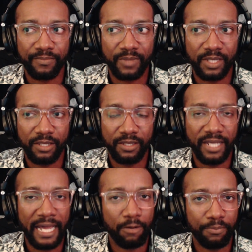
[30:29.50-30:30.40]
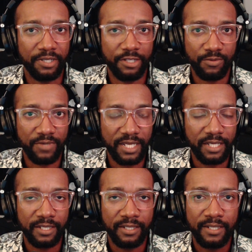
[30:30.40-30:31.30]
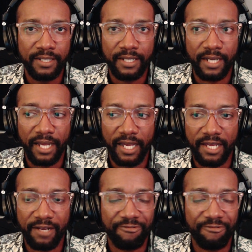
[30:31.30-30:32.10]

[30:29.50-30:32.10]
the output unique and